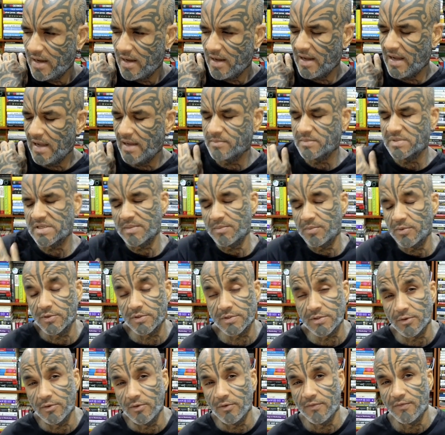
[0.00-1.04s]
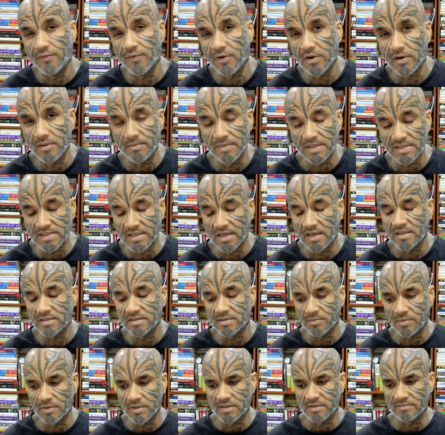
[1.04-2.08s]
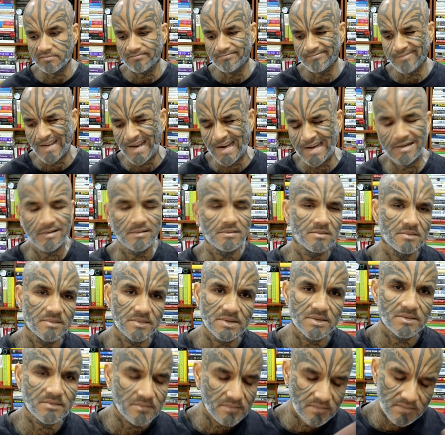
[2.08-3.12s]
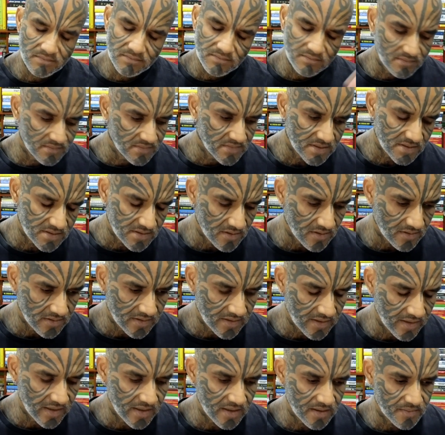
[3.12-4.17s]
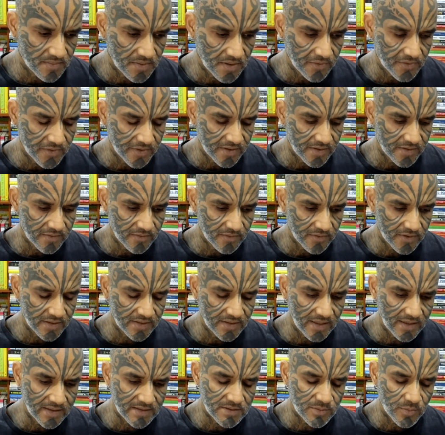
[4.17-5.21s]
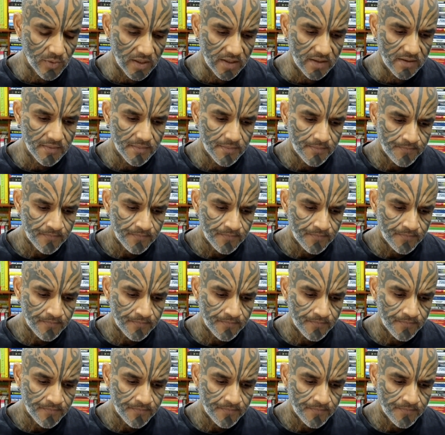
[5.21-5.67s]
I'm supposed to go for a massage, but I don't know. Just not thinking about it. Okay, that is one.